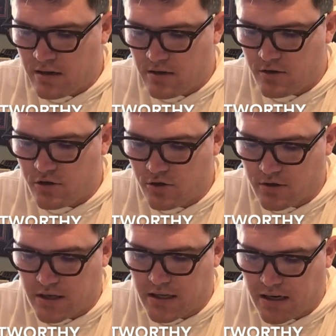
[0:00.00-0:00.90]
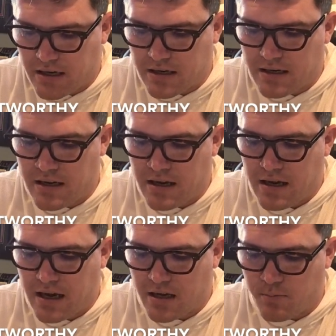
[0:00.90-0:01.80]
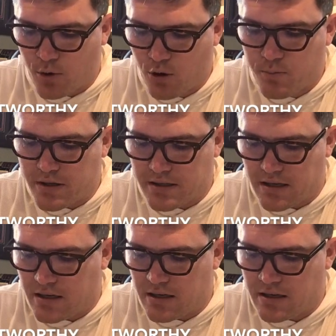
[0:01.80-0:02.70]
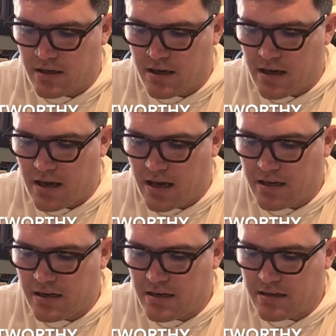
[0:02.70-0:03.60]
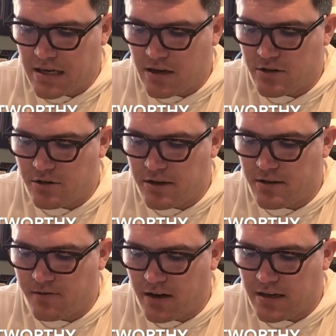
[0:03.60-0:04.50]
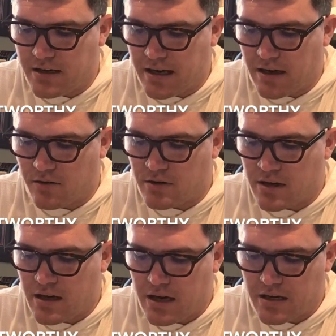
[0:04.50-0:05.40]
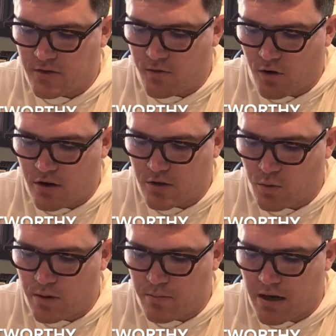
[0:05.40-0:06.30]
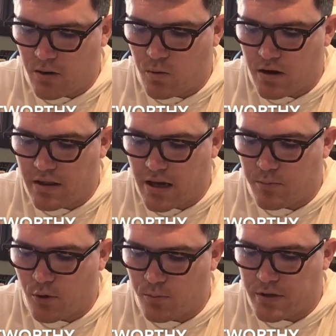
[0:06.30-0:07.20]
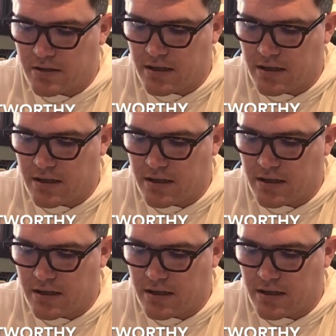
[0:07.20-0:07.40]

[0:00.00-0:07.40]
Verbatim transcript: Surely God had a purpose in it, and it is our duty to find it out as far as we may what that purpose